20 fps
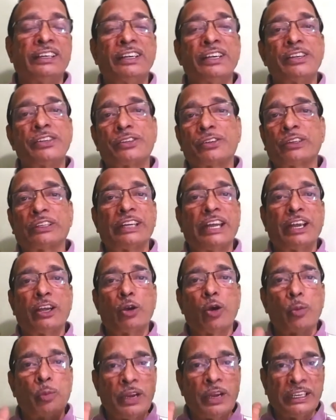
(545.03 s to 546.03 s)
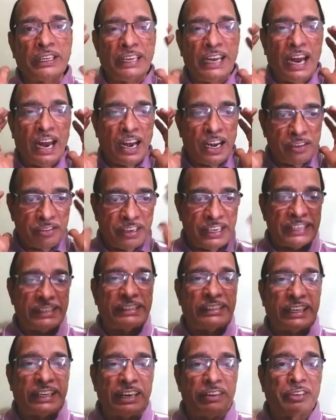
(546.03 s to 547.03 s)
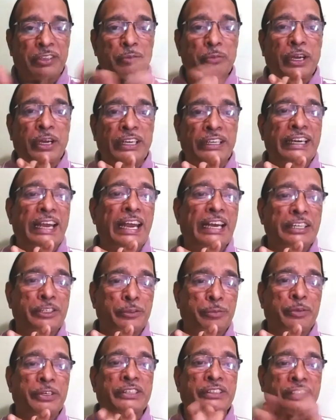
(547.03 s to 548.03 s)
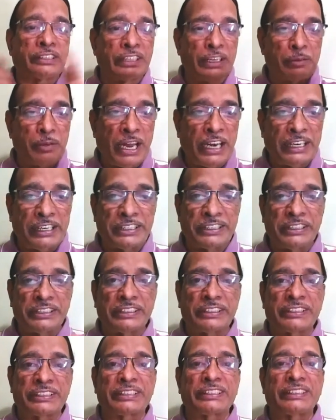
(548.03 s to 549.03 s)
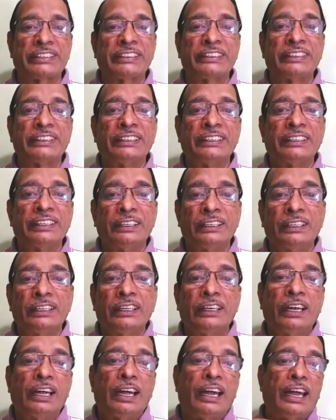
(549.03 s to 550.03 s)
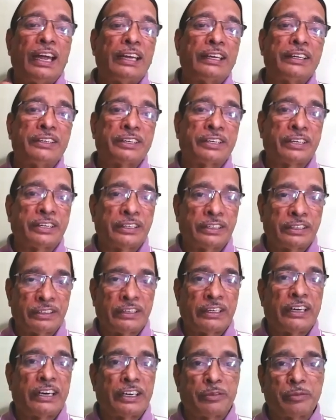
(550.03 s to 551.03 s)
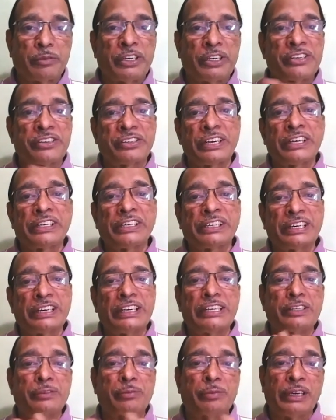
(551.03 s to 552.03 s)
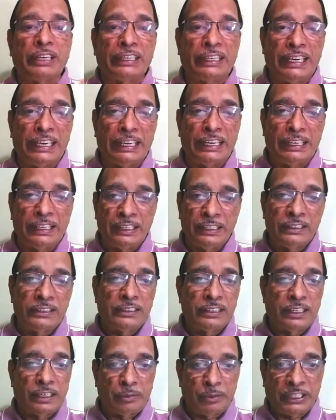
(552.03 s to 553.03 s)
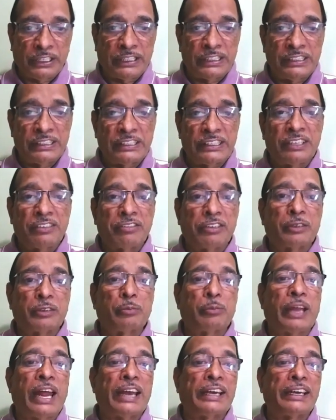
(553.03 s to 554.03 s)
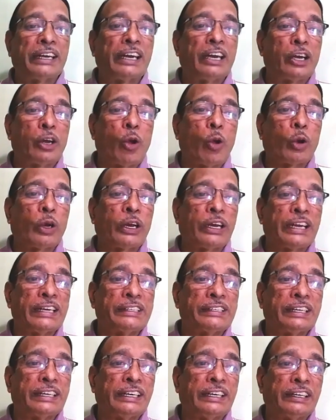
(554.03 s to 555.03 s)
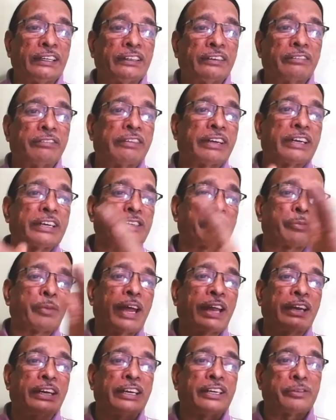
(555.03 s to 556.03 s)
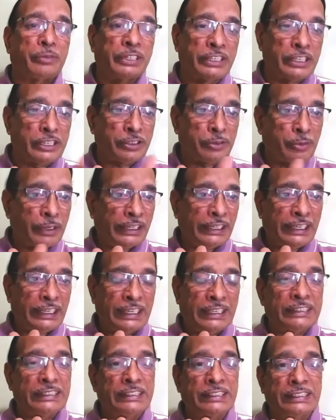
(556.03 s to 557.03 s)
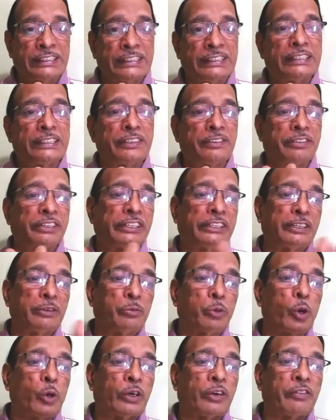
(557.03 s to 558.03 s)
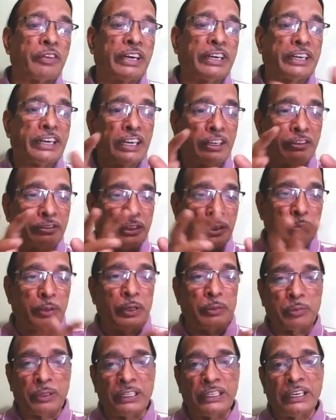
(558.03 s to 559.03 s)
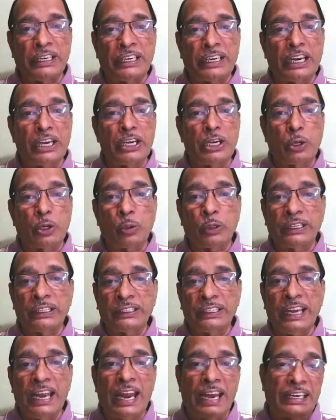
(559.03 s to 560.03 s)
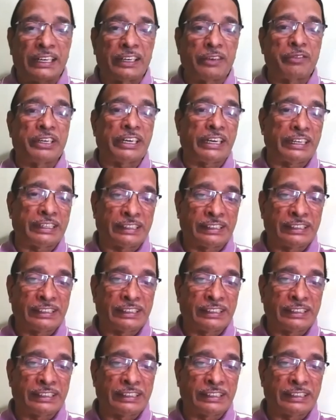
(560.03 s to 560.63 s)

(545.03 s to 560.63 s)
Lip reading: So they go by the advice given by the experts, the managers. And administration is mainly, I mean, concerned with planning and organizing, whereas management is mainly concerned with the motivating of the people and controlling their activities.